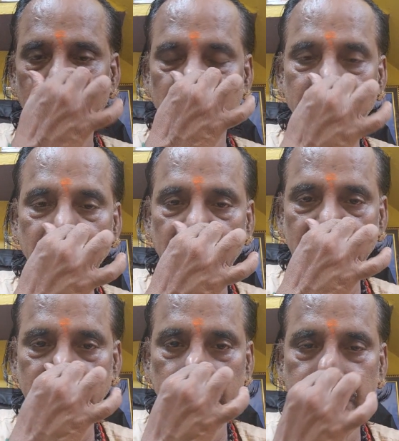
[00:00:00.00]
as well
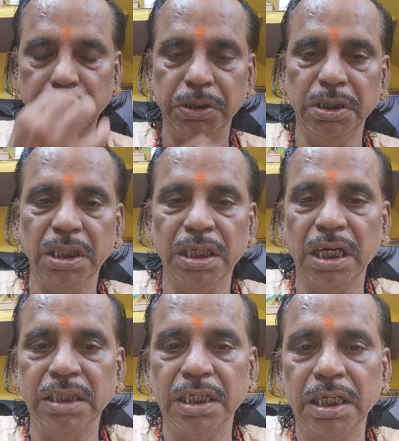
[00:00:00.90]
as CPC and
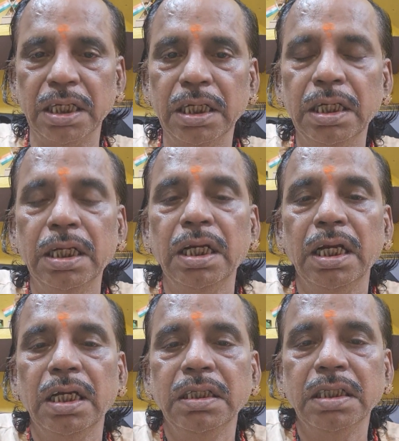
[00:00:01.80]
other
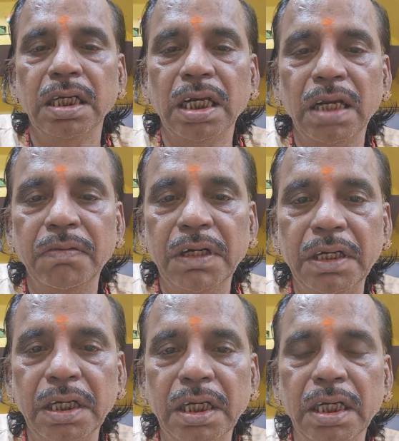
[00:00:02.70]

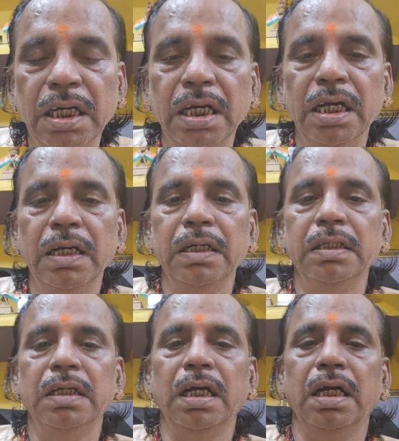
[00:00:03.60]
relevant
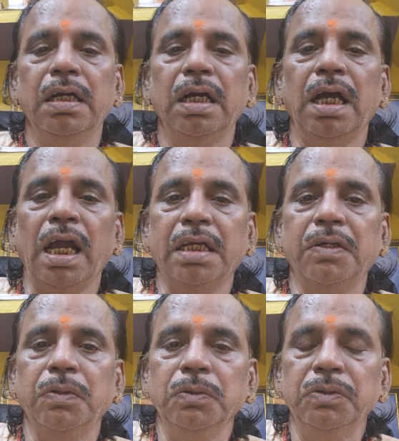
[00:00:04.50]

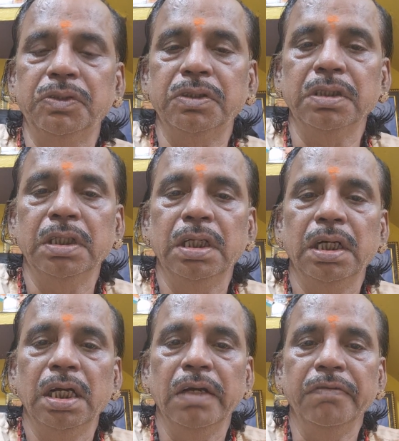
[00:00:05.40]
act rules
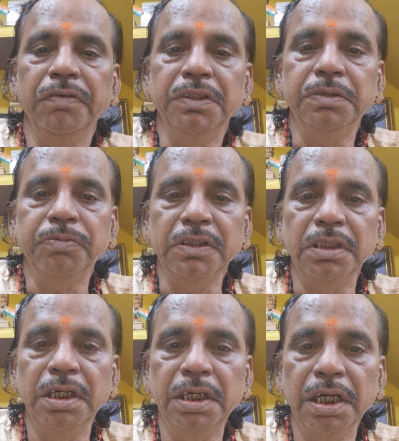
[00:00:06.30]
which
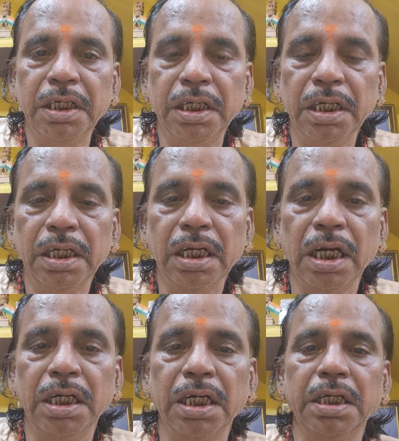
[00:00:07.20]
facilitate
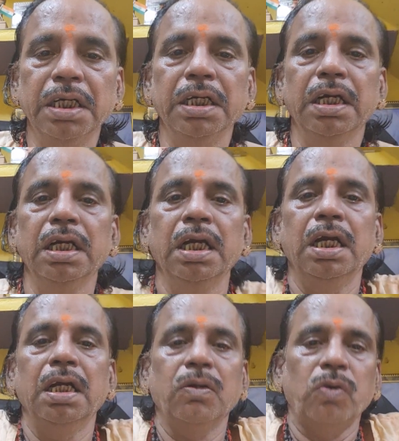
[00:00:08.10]
conducting
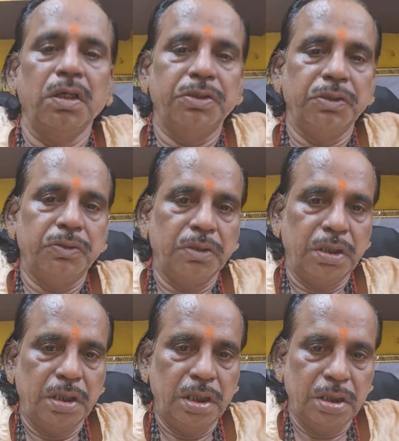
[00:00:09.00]
quasi
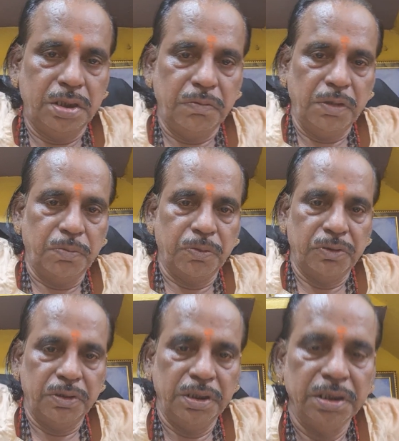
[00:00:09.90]
civil
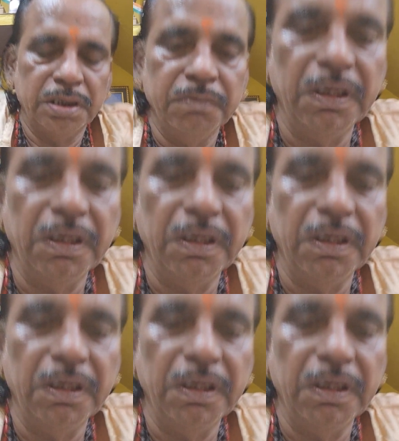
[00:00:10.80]
proceedings,